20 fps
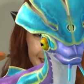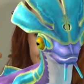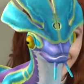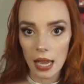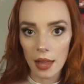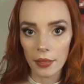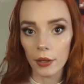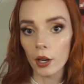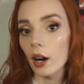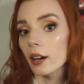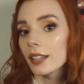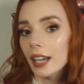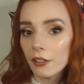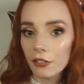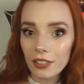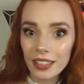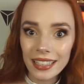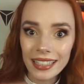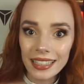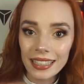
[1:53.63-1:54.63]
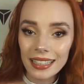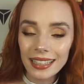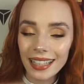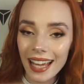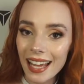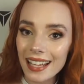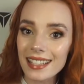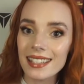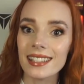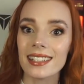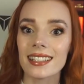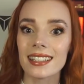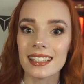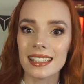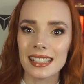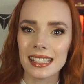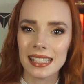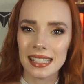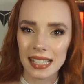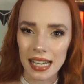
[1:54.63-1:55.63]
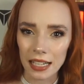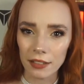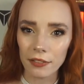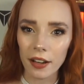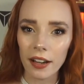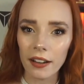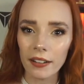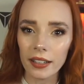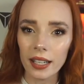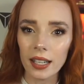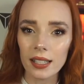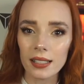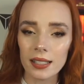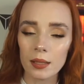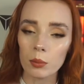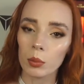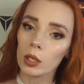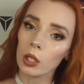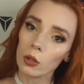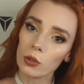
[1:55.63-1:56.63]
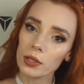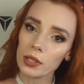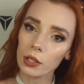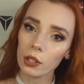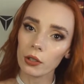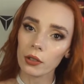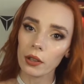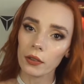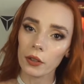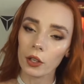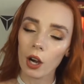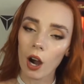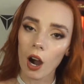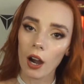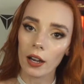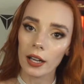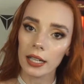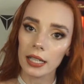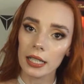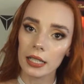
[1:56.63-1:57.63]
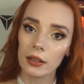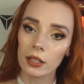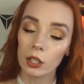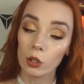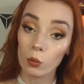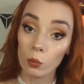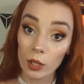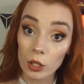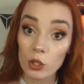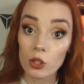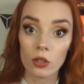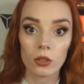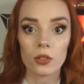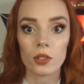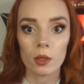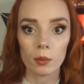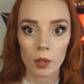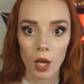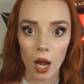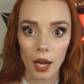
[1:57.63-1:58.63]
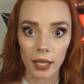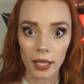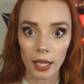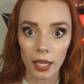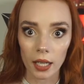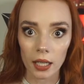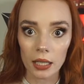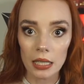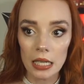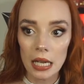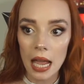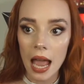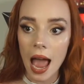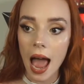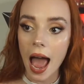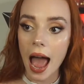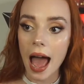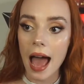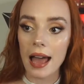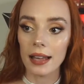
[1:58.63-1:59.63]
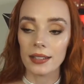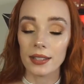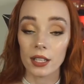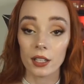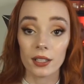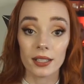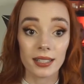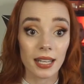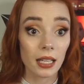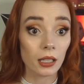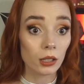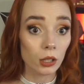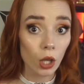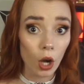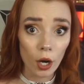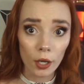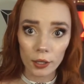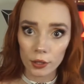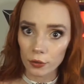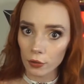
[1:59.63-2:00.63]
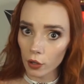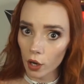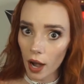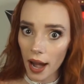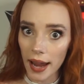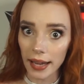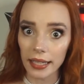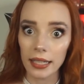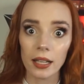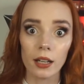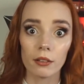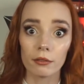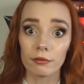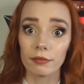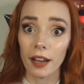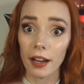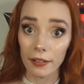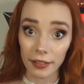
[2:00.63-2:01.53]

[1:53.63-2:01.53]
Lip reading: There are definitely less safe areas in Below Zero than there are in the original Subnautica, as there is a large variety of very